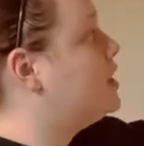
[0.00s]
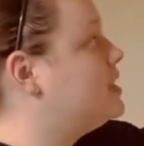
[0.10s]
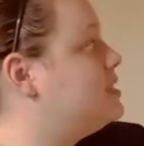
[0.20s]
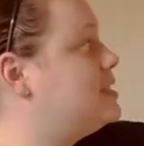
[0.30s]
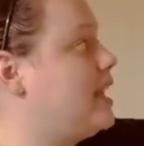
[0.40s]

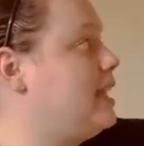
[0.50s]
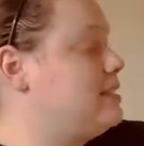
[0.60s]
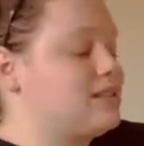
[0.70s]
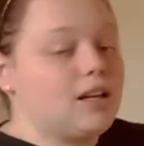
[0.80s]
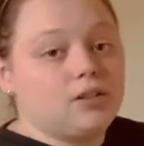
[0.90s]
date
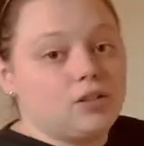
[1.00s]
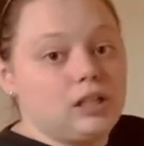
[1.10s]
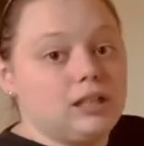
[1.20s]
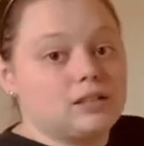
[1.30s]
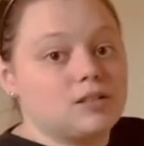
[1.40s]

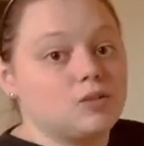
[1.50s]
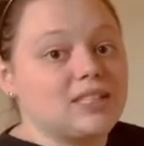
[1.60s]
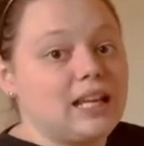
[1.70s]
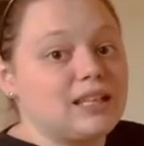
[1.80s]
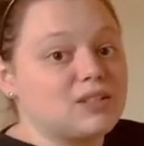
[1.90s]
underneath. So
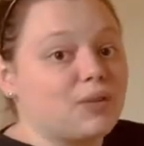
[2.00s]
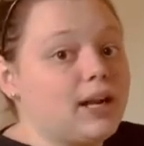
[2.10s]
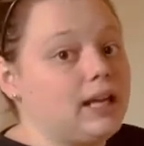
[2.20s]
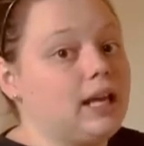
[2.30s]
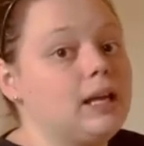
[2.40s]
today is
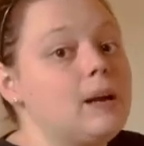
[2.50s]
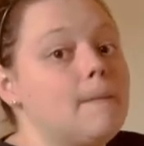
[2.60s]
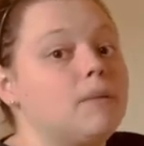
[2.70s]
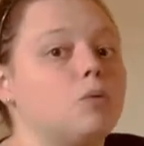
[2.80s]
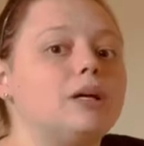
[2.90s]
Friday,
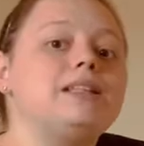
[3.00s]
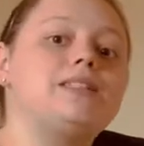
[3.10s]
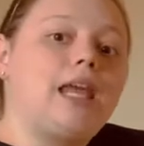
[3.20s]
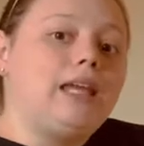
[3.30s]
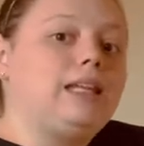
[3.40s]
but what
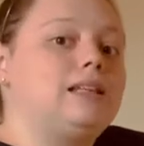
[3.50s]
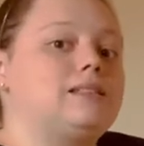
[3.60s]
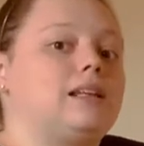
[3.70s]
date is it?